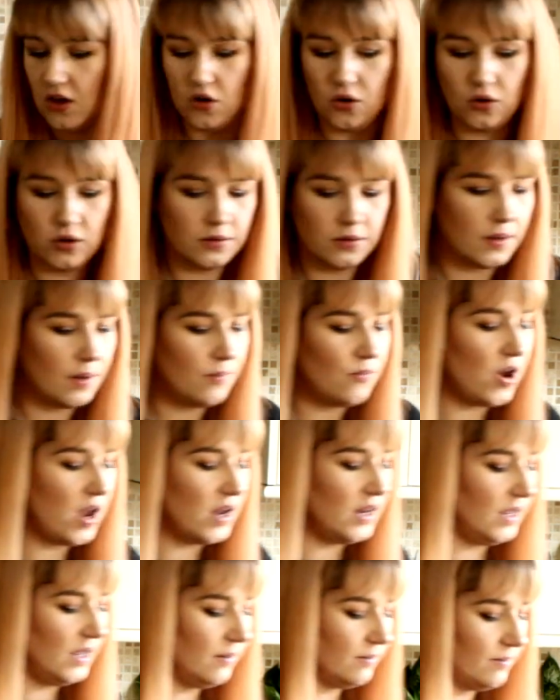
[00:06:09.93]
Cool, I'm
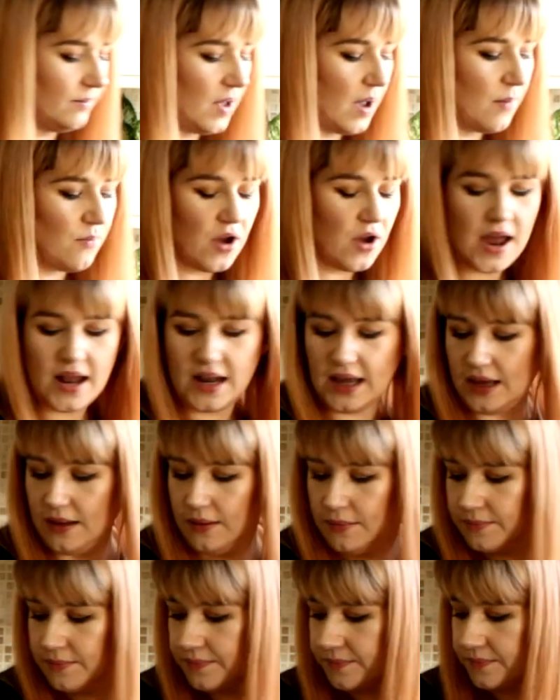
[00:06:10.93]
ready.
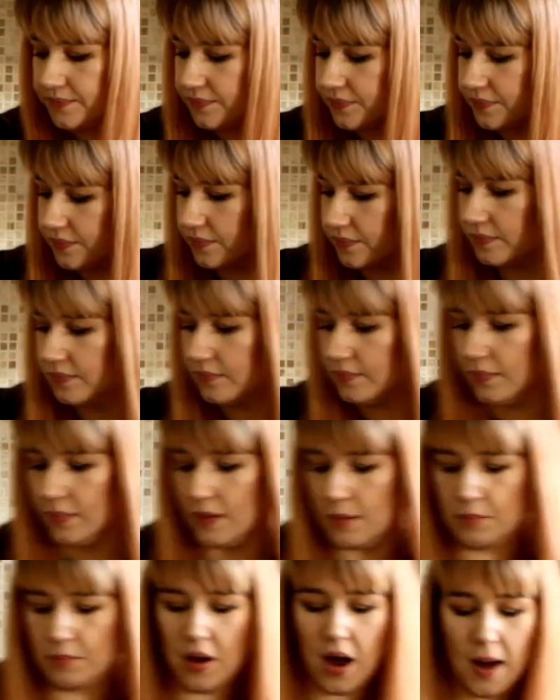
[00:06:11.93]
I'm